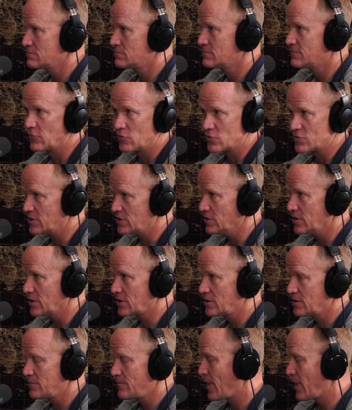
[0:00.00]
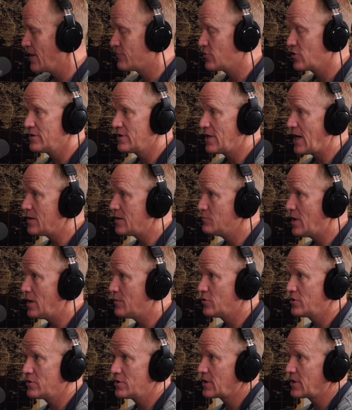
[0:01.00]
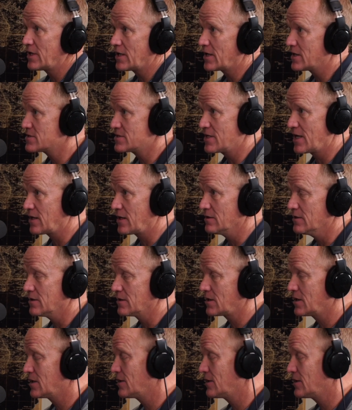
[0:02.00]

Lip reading: First look. If you're a non-member, you're getting a second look.